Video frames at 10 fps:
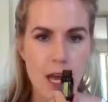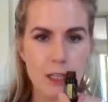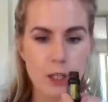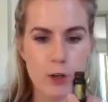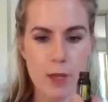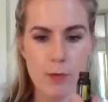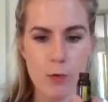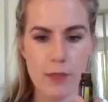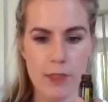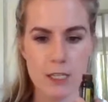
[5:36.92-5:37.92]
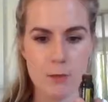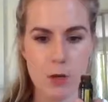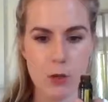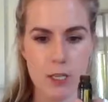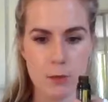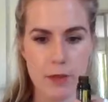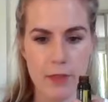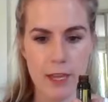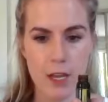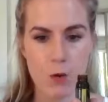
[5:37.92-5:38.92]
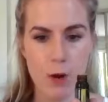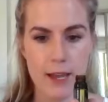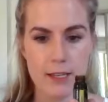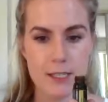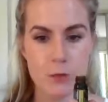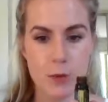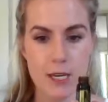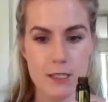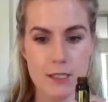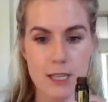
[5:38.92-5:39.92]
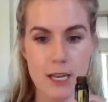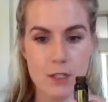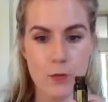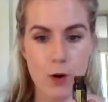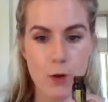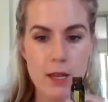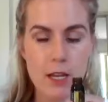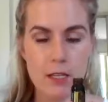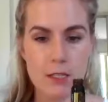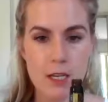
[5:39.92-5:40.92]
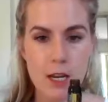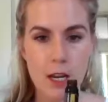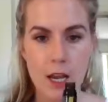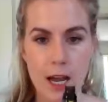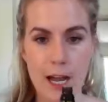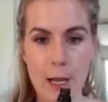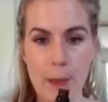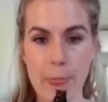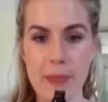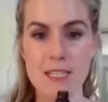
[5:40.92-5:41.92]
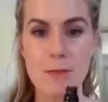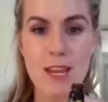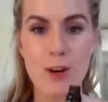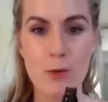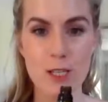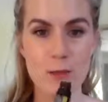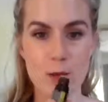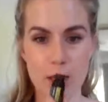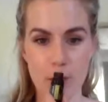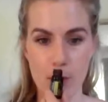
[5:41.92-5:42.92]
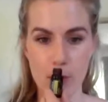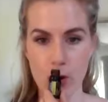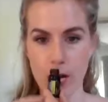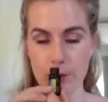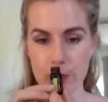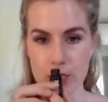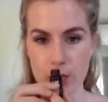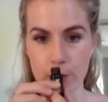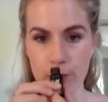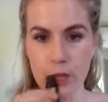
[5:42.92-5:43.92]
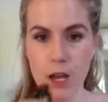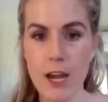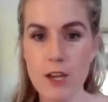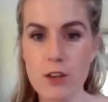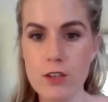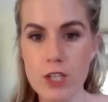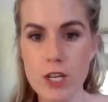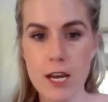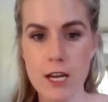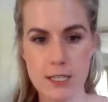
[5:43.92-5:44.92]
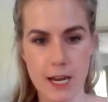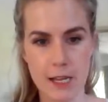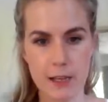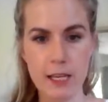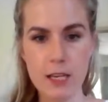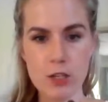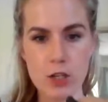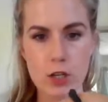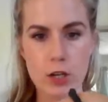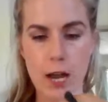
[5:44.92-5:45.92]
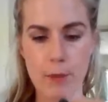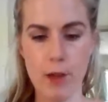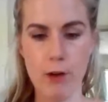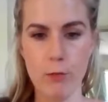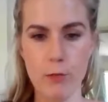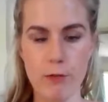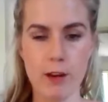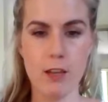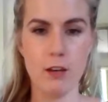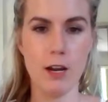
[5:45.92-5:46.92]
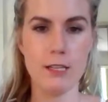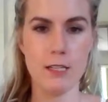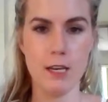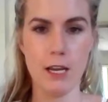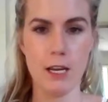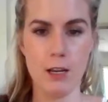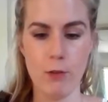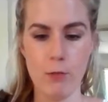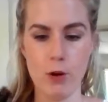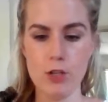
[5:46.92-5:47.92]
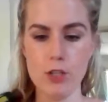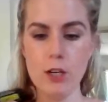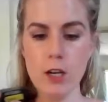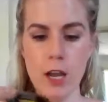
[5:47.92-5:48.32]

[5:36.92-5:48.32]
a lot of people, when they smell this one, they get quite a sweet scent from it. And to me, it almost smells like bubble gum. So I use cheer daily to help me recognize the negative emotion